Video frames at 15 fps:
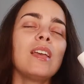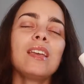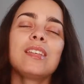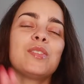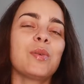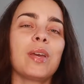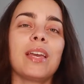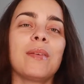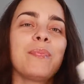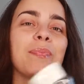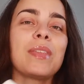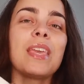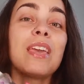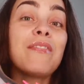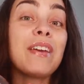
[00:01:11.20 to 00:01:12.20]
it's okay.
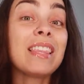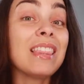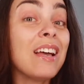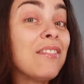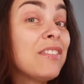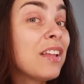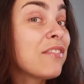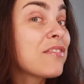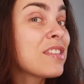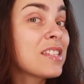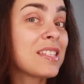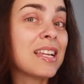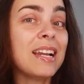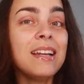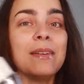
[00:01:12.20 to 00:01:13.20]
If I love, love the
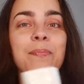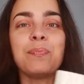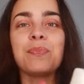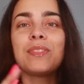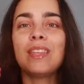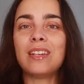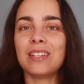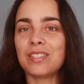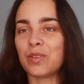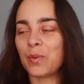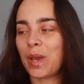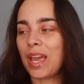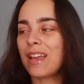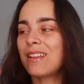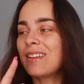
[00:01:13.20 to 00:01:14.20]
scent, then it's
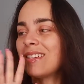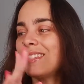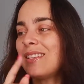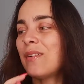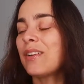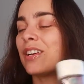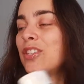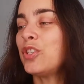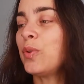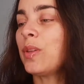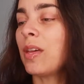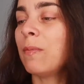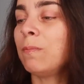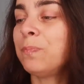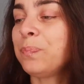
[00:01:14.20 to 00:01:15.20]
okay because now I got two of
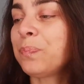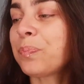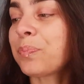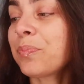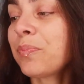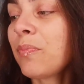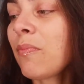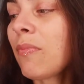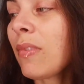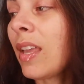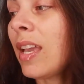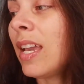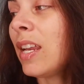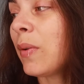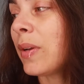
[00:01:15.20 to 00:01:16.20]
them.
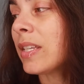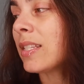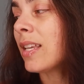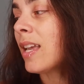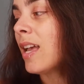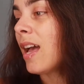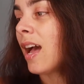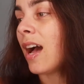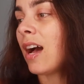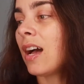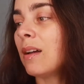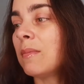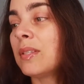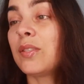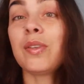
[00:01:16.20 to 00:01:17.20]
Anyways,
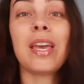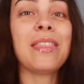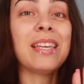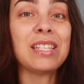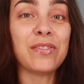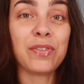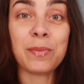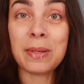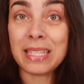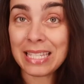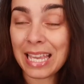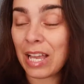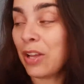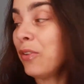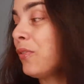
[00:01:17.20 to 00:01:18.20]
um, so yeah, that's for
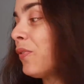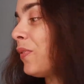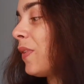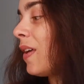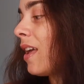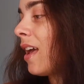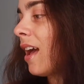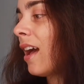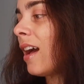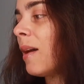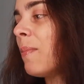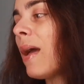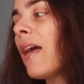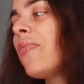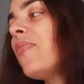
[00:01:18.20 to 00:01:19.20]
myself.
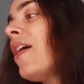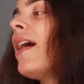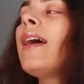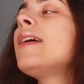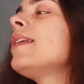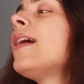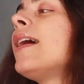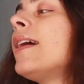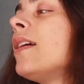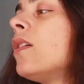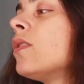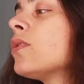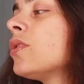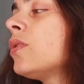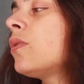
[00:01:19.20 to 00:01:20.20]
Um, and then I
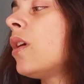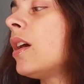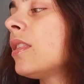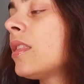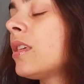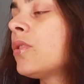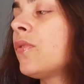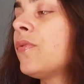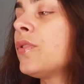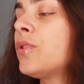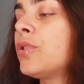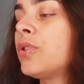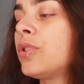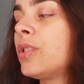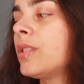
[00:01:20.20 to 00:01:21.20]
also got, these are for
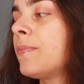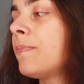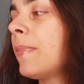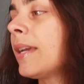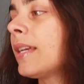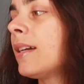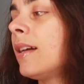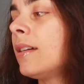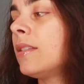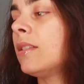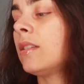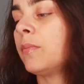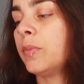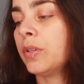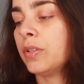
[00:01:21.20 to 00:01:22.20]
my
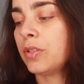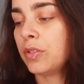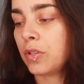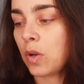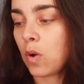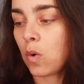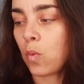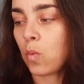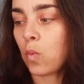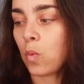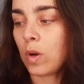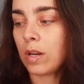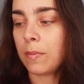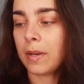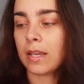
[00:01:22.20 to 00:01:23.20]
customer, So
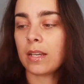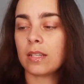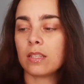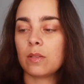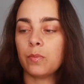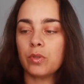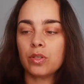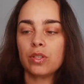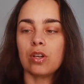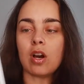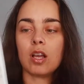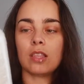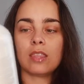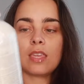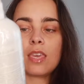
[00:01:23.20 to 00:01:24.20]
one of my customers
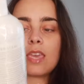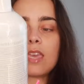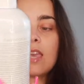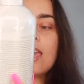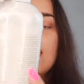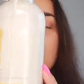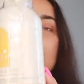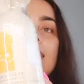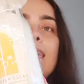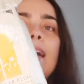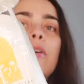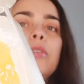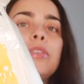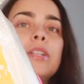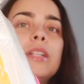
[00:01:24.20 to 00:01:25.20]
got the
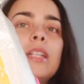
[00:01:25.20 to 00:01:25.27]
counter